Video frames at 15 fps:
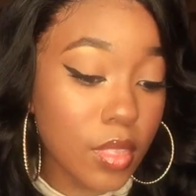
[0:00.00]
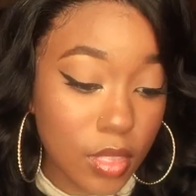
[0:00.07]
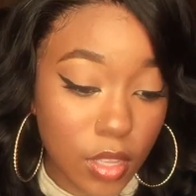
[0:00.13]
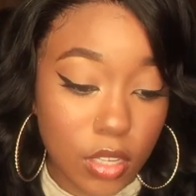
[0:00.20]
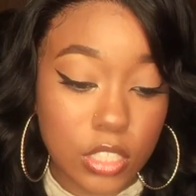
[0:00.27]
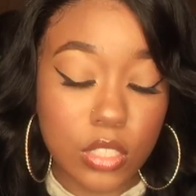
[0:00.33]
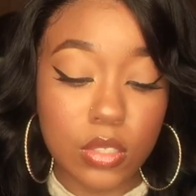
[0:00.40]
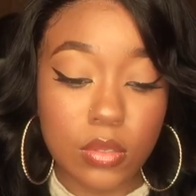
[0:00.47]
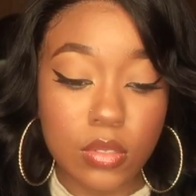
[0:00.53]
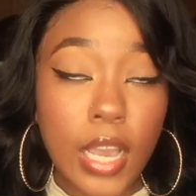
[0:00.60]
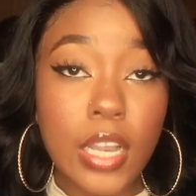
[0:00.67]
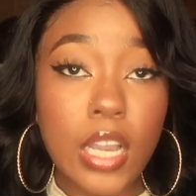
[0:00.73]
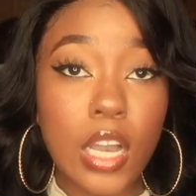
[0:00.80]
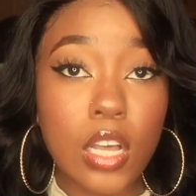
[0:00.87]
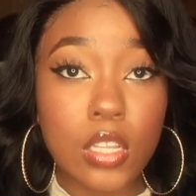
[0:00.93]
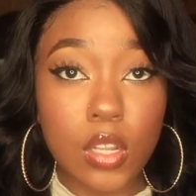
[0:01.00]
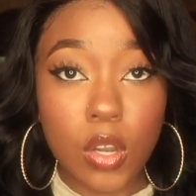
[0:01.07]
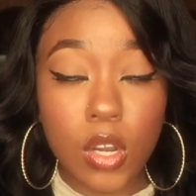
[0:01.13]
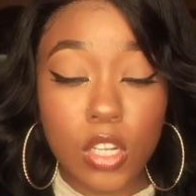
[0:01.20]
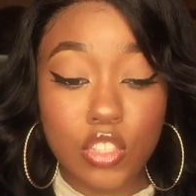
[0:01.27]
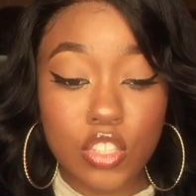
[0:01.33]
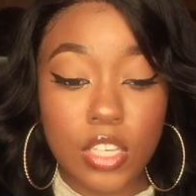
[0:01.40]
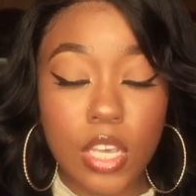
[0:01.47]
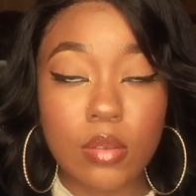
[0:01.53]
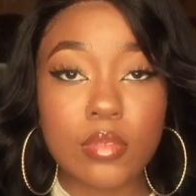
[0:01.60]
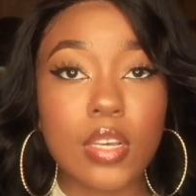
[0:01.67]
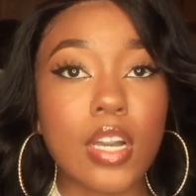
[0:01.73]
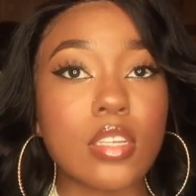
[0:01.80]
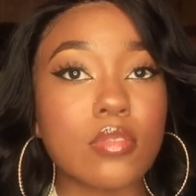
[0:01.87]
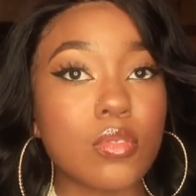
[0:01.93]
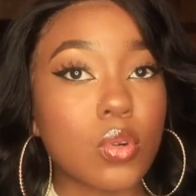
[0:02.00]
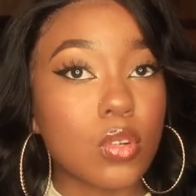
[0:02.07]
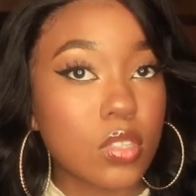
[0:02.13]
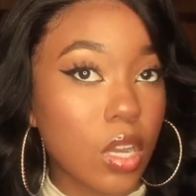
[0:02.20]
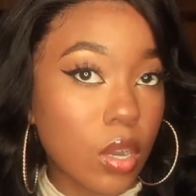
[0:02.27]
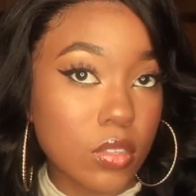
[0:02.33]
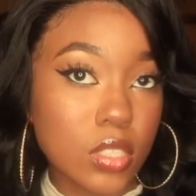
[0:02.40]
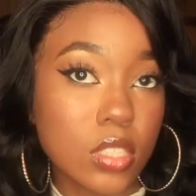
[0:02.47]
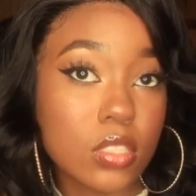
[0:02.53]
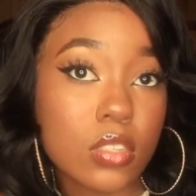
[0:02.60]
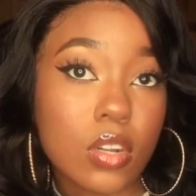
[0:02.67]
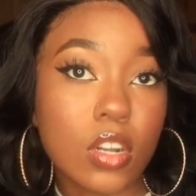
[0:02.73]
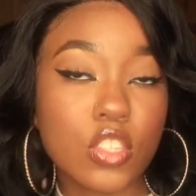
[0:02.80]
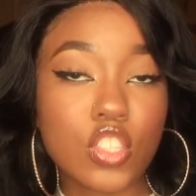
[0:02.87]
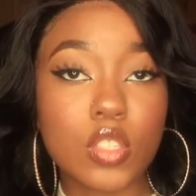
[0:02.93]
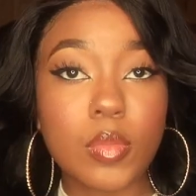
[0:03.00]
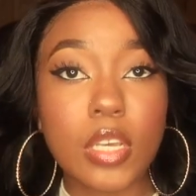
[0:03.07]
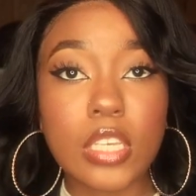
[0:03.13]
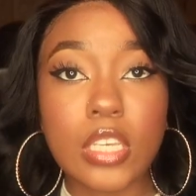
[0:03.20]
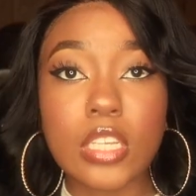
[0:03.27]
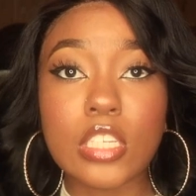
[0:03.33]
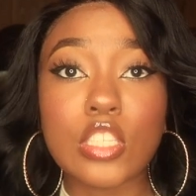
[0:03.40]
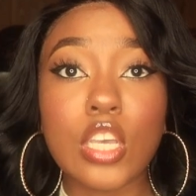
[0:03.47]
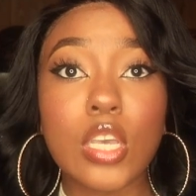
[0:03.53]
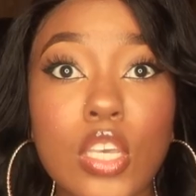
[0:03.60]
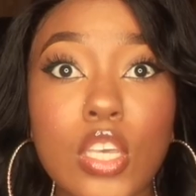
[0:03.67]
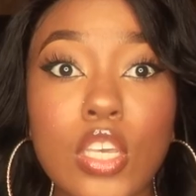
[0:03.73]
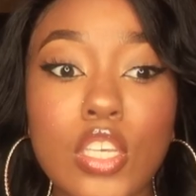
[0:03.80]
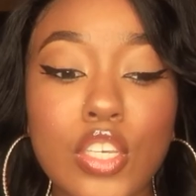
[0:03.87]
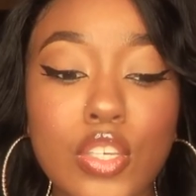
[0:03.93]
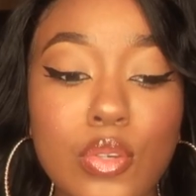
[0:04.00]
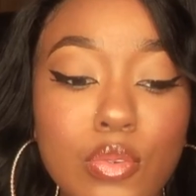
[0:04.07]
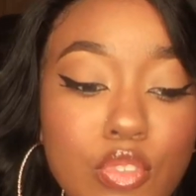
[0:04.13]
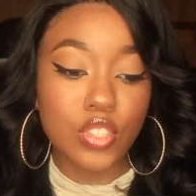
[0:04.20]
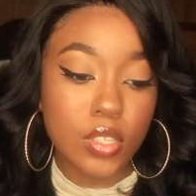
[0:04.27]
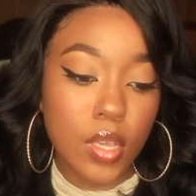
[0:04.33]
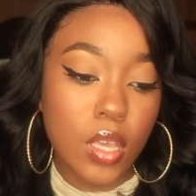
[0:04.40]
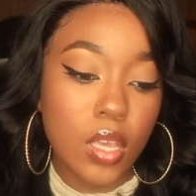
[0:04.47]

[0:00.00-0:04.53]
Thought so. I got a large cap size. Of course, I always get a large because my head is huge.